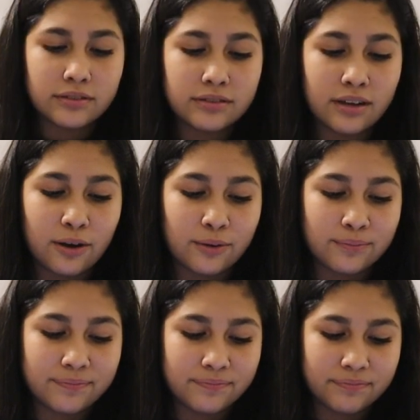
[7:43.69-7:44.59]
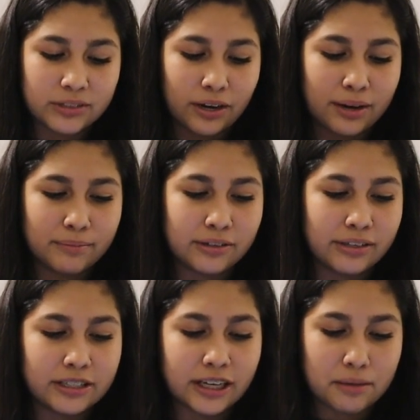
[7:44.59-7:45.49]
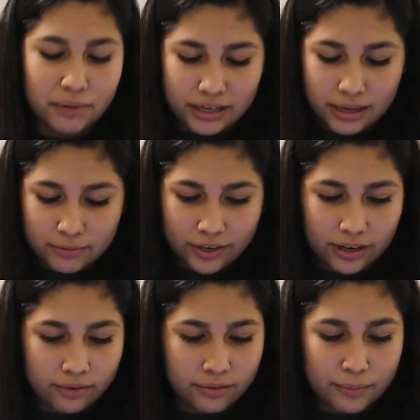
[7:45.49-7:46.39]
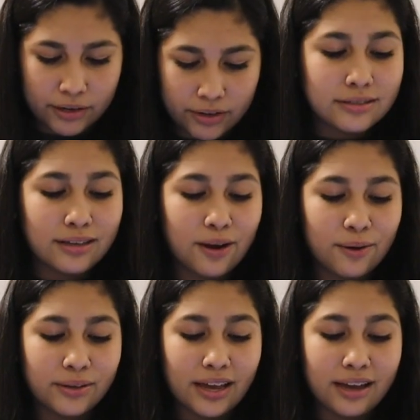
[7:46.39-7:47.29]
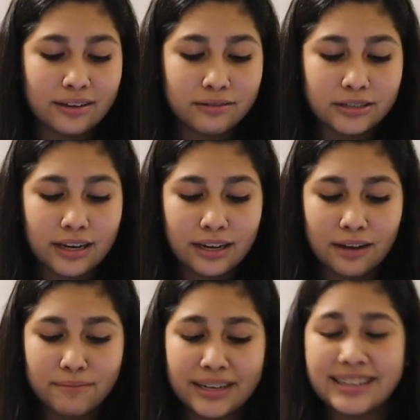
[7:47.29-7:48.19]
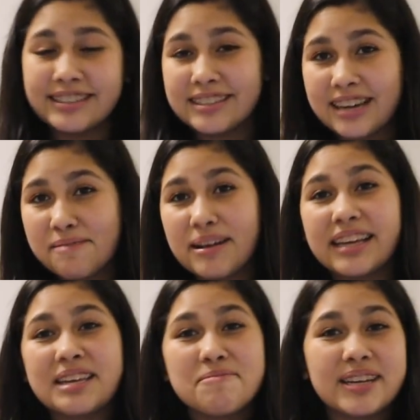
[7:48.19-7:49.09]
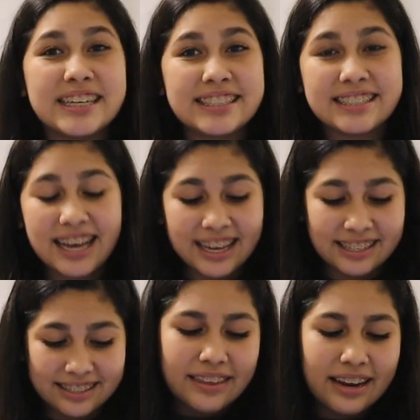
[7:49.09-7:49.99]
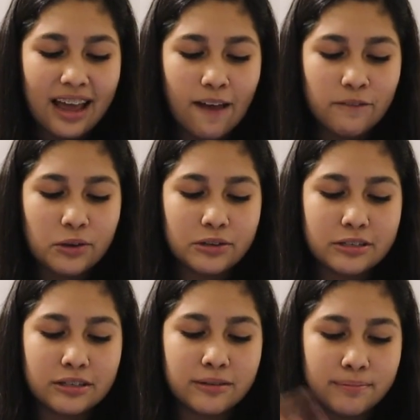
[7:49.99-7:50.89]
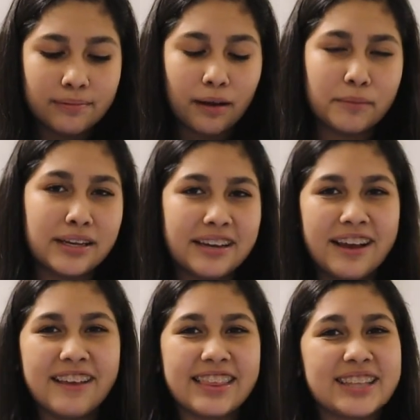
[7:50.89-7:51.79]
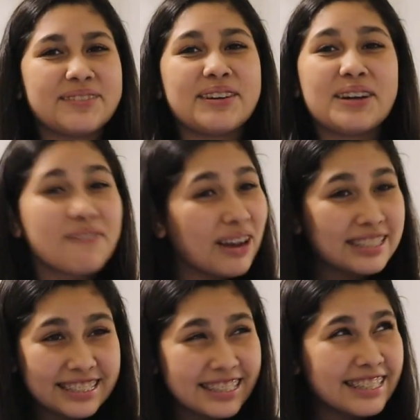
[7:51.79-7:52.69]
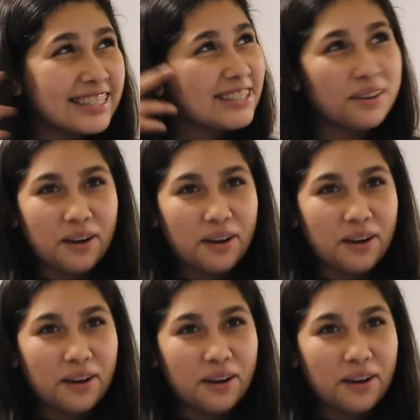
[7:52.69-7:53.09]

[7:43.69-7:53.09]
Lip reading: So sorry, I'm literally checking my DMs right now. What am I doing? So yeah, go check out my Instagram at Ximena Design. Then I have YouTube. I mean, that's for you're watching this.